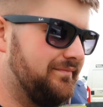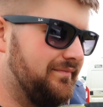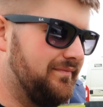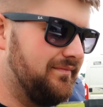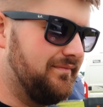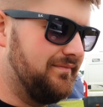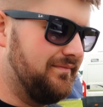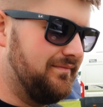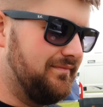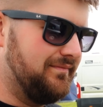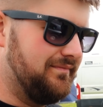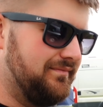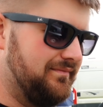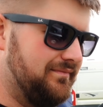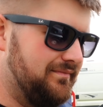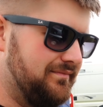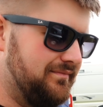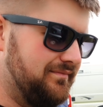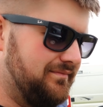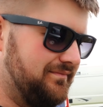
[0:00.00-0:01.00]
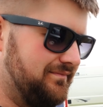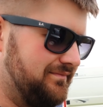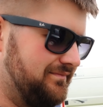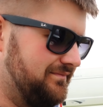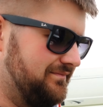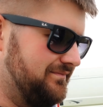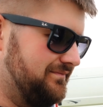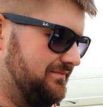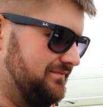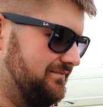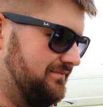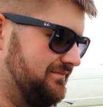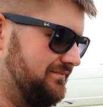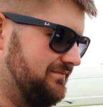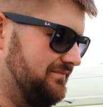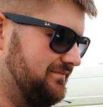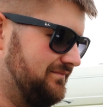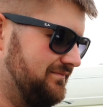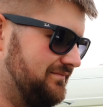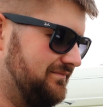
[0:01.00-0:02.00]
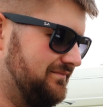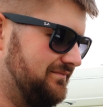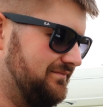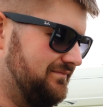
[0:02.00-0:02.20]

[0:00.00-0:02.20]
This person isn't speaking.